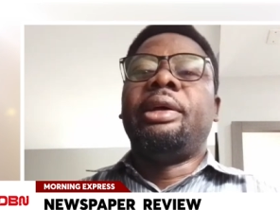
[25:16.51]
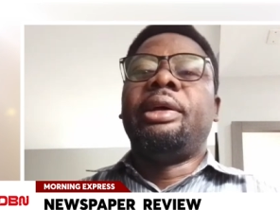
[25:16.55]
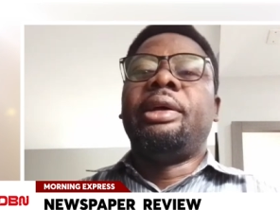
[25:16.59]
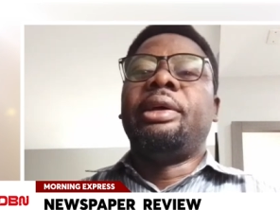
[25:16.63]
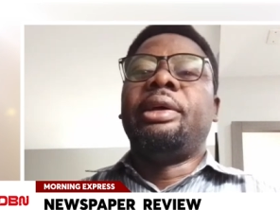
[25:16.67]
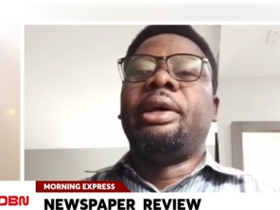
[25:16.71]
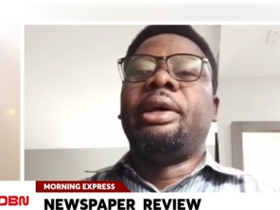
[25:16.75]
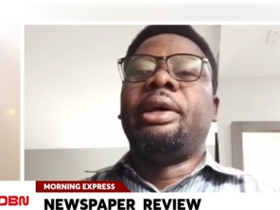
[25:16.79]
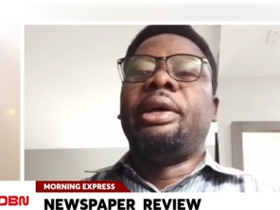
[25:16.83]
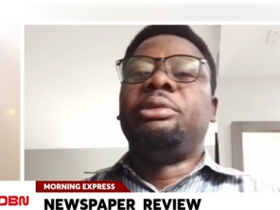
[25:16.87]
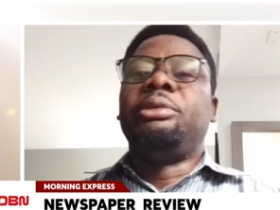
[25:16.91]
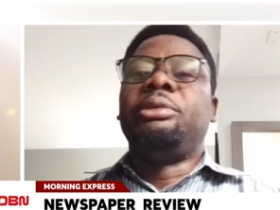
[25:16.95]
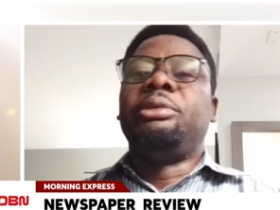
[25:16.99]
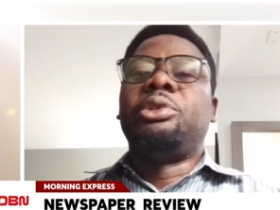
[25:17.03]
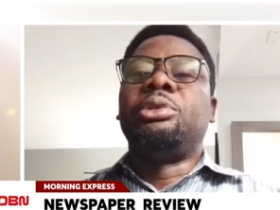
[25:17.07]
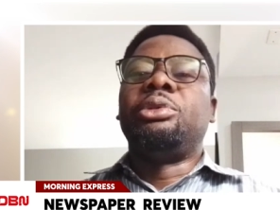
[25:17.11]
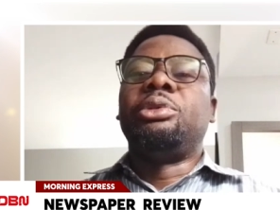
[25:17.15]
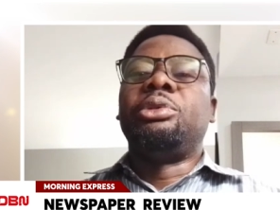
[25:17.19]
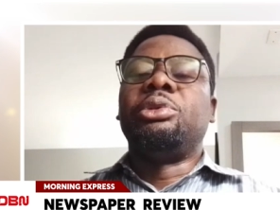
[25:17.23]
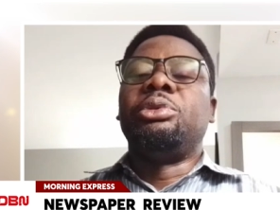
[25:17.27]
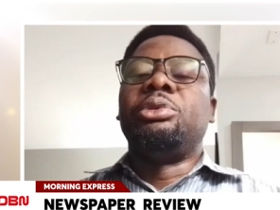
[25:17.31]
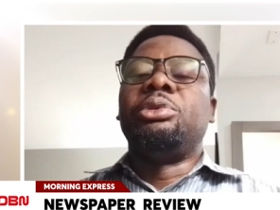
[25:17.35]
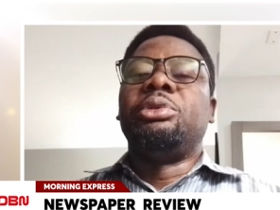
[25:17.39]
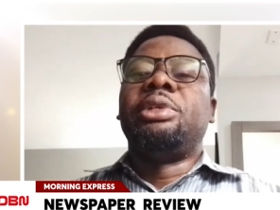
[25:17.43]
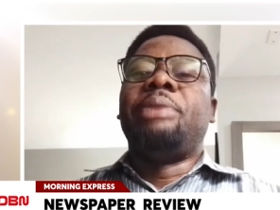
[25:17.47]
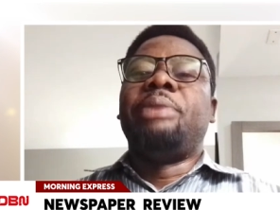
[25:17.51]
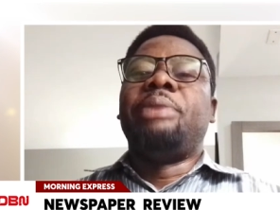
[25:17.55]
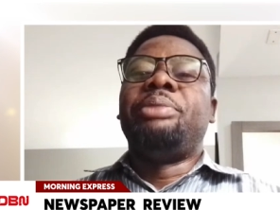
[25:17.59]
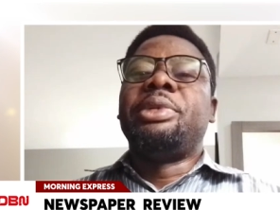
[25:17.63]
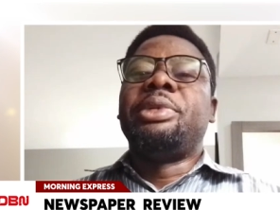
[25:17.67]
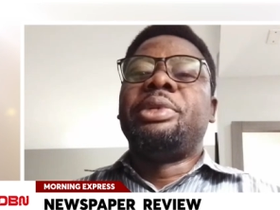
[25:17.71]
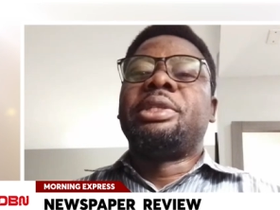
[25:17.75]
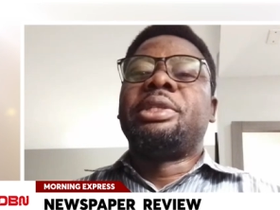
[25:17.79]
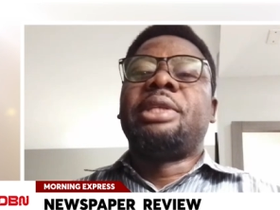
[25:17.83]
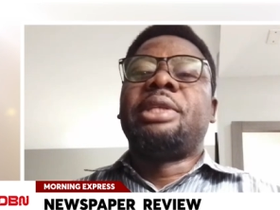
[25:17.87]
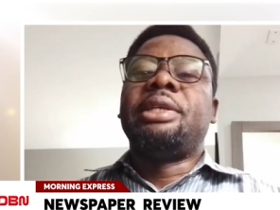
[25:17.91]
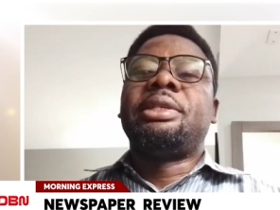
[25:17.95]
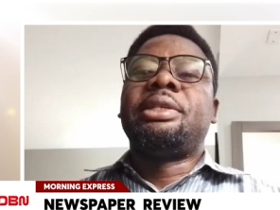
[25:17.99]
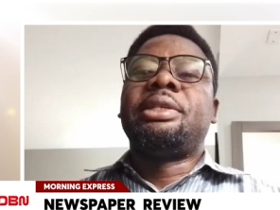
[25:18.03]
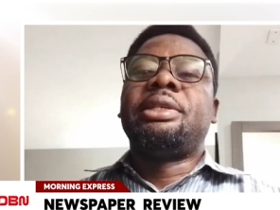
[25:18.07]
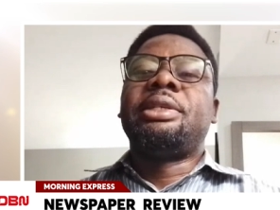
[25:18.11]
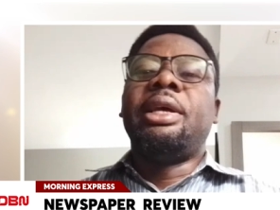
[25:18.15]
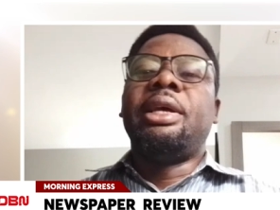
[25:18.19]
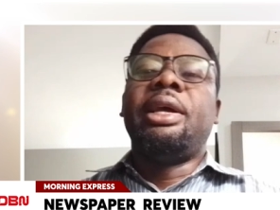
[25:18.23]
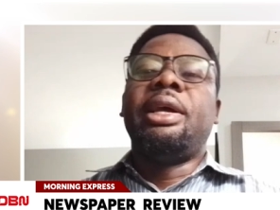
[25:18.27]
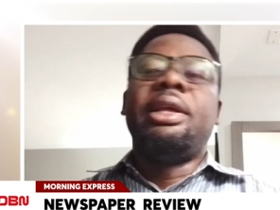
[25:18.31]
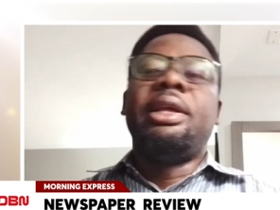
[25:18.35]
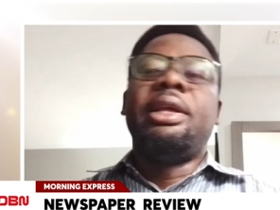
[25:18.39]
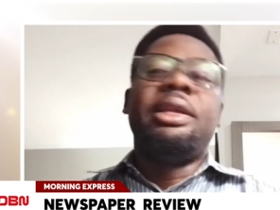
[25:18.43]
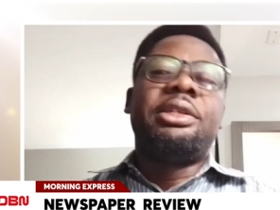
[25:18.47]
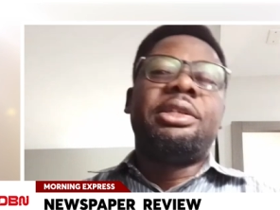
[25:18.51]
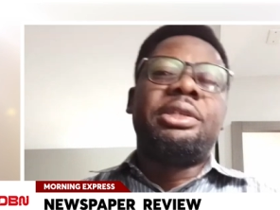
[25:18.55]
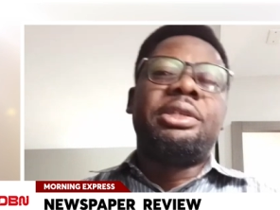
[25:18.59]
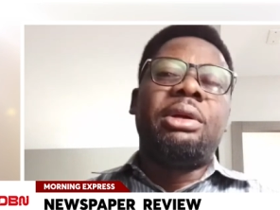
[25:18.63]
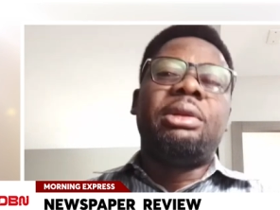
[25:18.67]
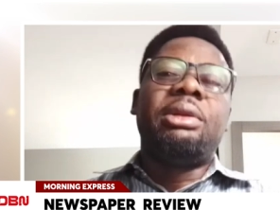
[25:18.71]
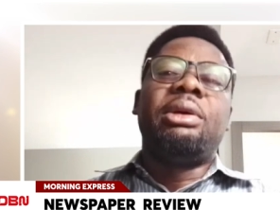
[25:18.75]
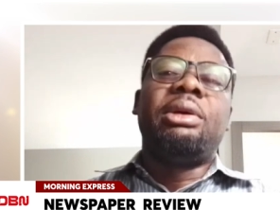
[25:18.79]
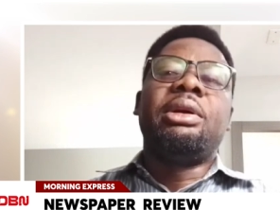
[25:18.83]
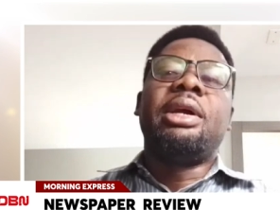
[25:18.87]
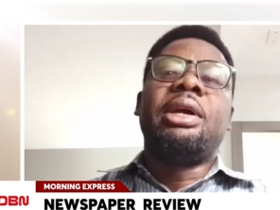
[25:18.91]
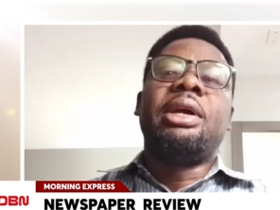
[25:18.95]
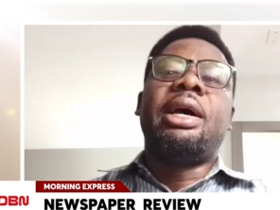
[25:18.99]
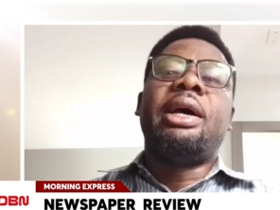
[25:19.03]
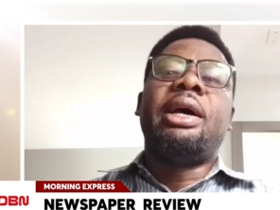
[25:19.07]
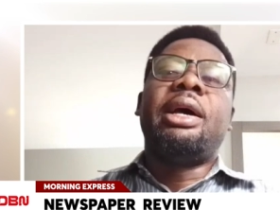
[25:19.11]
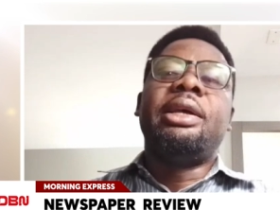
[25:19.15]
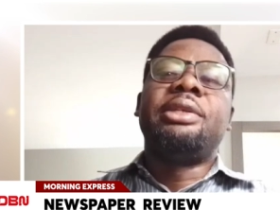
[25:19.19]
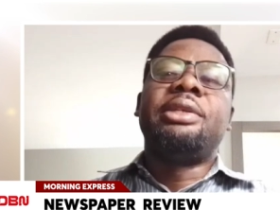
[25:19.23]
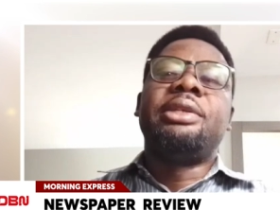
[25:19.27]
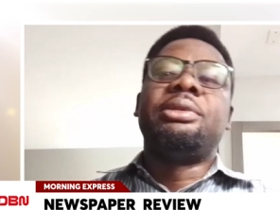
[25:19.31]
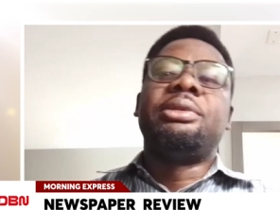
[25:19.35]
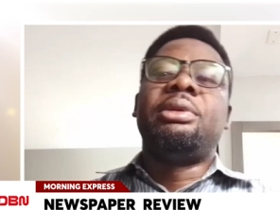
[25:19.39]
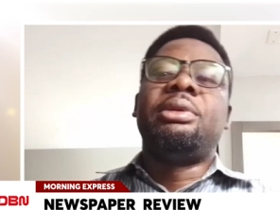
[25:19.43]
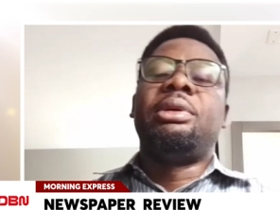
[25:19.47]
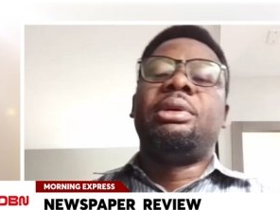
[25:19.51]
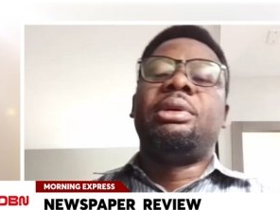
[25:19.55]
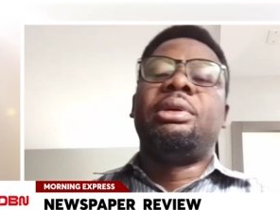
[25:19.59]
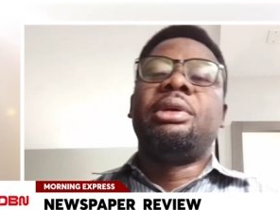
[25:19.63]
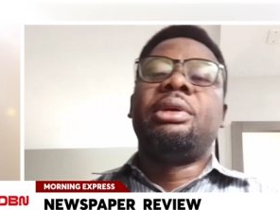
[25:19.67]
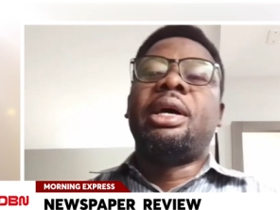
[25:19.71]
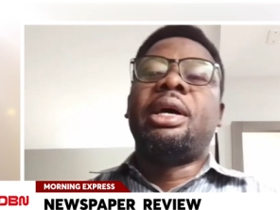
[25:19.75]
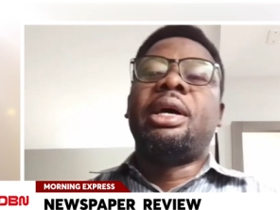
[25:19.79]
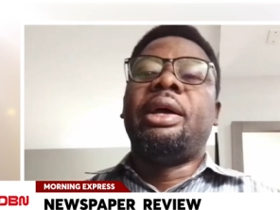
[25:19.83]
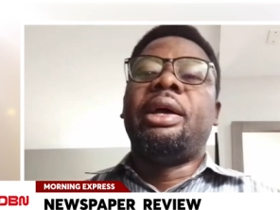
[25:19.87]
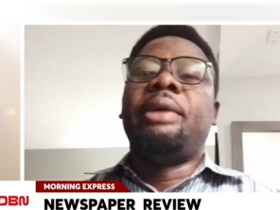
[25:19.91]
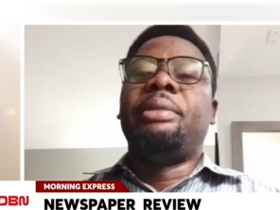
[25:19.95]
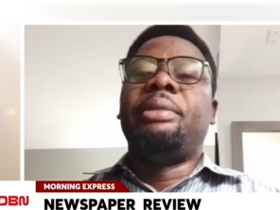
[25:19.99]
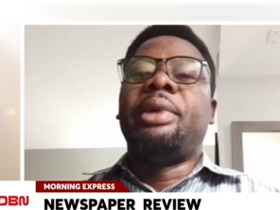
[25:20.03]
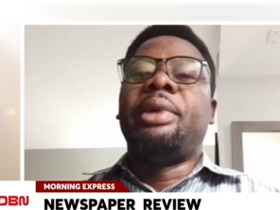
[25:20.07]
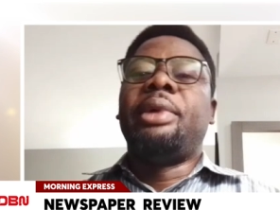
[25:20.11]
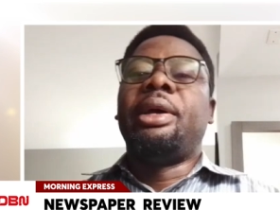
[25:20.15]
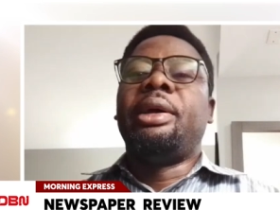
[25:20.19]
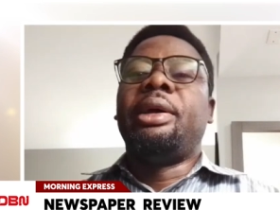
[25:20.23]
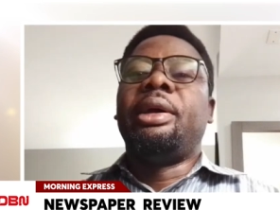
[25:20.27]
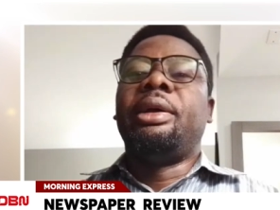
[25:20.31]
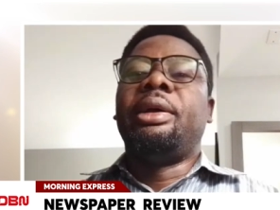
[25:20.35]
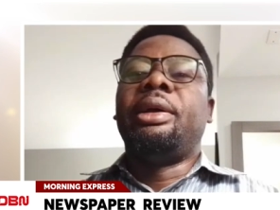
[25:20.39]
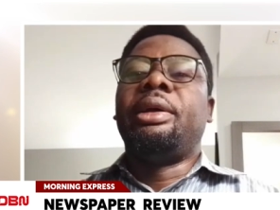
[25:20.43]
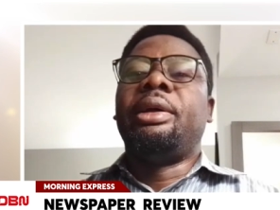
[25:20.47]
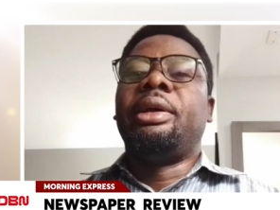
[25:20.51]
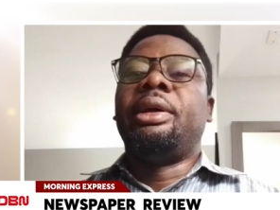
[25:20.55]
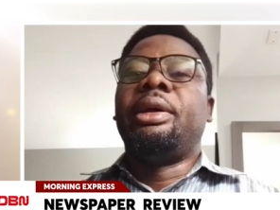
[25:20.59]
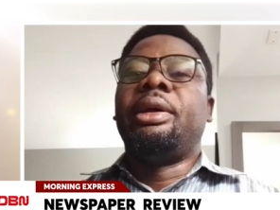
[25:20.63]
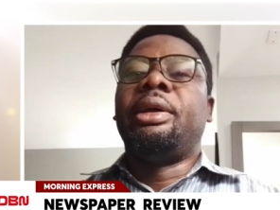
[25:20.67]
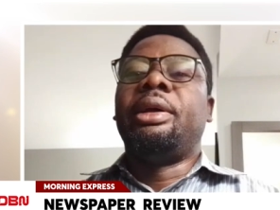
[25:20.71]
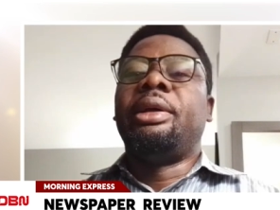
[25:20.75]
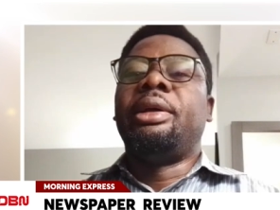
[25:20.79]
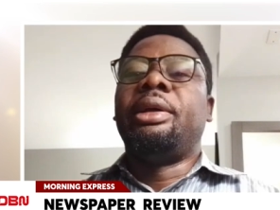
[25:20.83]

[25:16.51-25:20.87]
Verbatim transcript: uh, to to do their business, it's no longer it's no longer um, uh, uh,